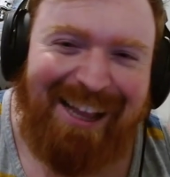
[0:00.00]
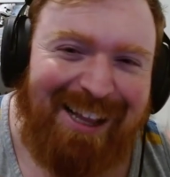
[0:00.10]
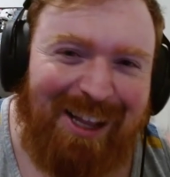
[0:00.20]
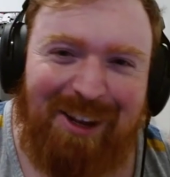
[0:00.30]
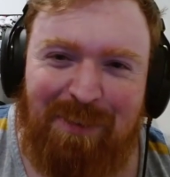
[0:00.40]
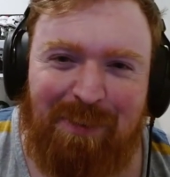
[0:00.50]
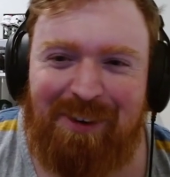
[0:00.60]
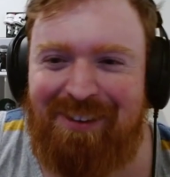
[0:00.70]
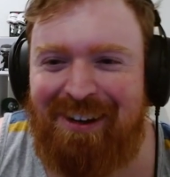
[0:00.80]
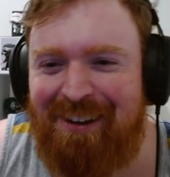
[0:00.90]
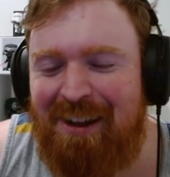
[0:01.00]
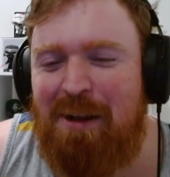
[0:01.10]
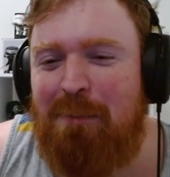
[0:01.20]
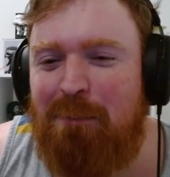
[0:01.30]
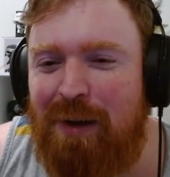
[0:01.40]
Lost my words there.
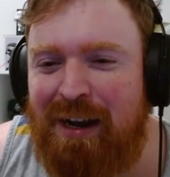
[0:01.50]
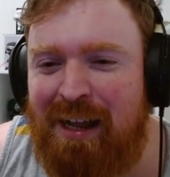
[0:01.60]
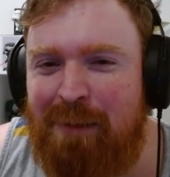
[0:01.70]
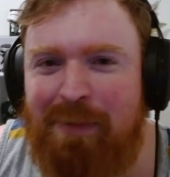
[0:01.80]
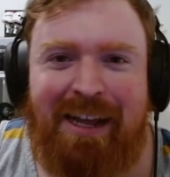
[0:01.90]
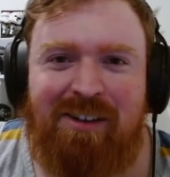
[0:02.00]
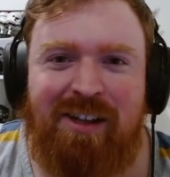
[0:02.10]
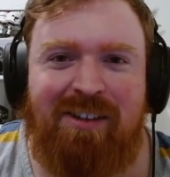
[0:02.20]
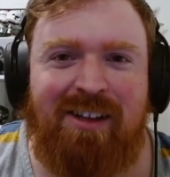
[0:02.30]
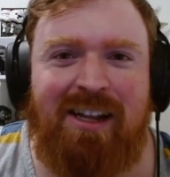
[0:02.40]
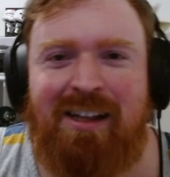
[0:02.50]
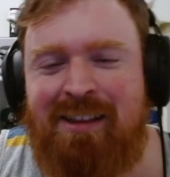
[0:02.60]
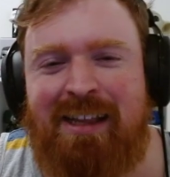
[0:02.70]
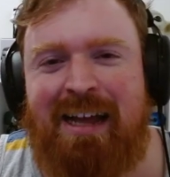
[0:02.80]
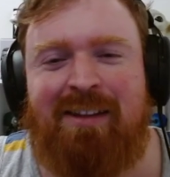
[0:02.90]
But yeah, so that's
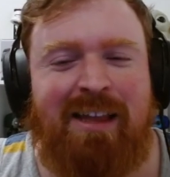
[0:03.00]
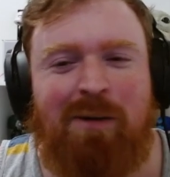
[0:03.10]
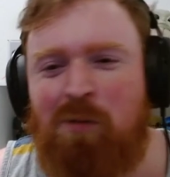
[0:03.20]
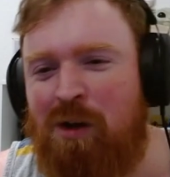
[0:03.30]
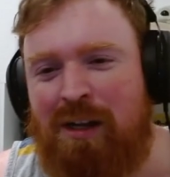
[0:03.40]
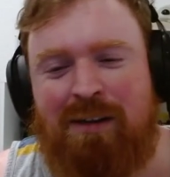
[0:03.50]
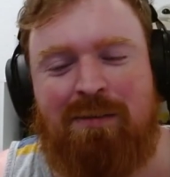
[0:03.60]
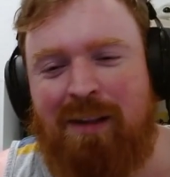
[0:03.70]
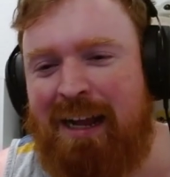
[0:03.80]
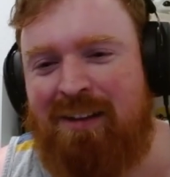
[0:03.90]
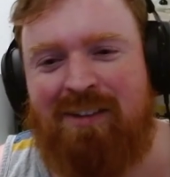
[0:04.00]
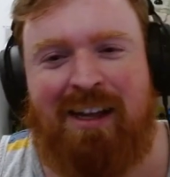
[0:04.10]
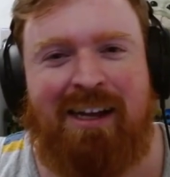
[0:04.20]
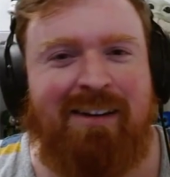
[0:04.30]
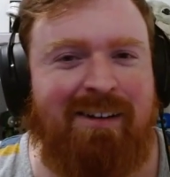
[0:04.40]
that one
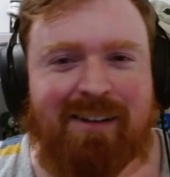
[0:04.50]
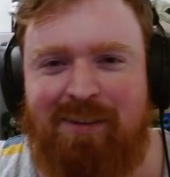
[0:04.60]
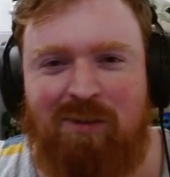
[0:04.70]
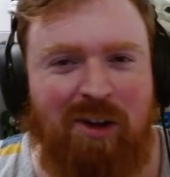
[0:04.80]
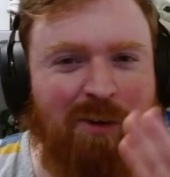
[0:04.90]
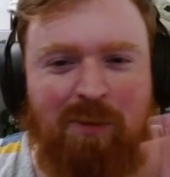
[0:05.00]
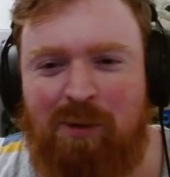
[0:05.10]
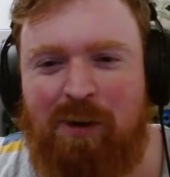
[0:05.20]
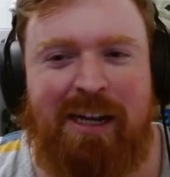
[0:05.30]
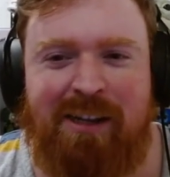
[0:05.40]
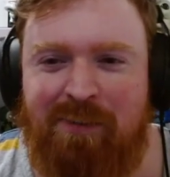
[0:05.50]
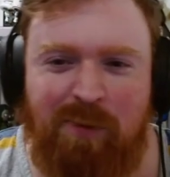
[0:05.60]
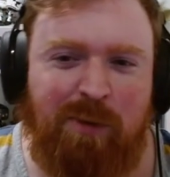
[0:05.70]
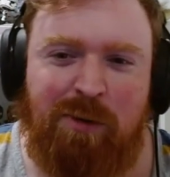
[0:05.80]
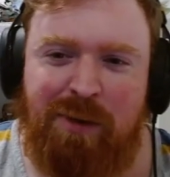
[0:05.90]
landslide. So great, good
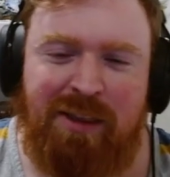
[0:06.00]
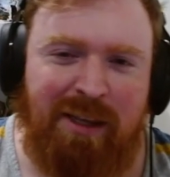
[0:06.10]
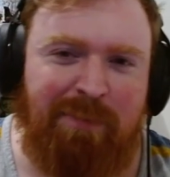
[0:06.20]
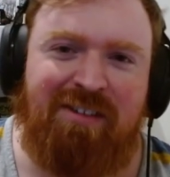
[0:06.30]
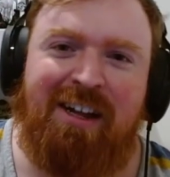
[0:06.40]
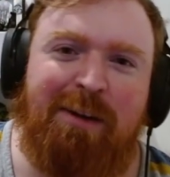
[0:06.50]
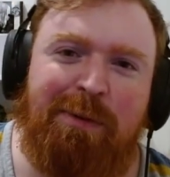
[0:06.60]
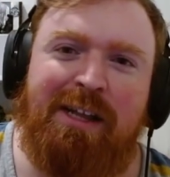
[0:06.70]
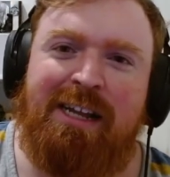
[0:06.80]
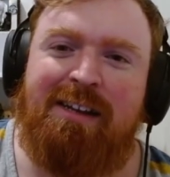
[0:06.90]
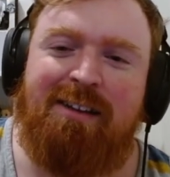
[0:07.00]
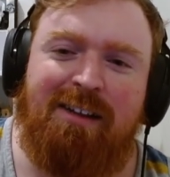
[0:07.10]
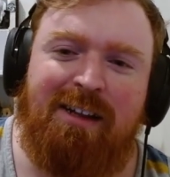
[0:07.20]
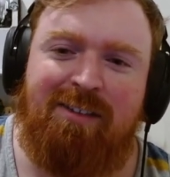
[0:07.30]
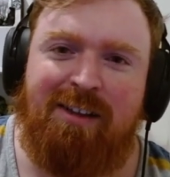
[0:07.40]
for Wildermyth. I'm excited to play it.
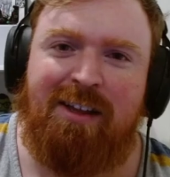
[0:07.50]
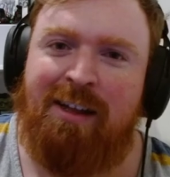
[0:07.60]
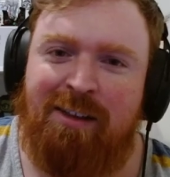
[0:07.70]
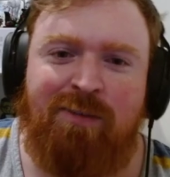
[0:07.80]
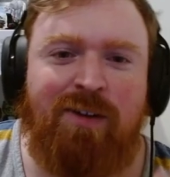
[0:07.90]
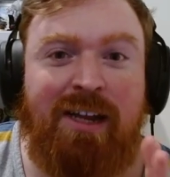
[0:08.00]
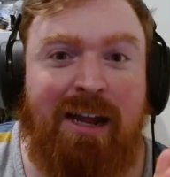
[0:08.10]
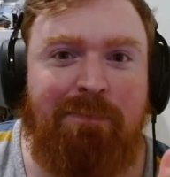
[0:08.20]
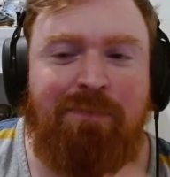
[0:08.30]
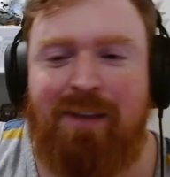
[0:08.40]
It's a fun game.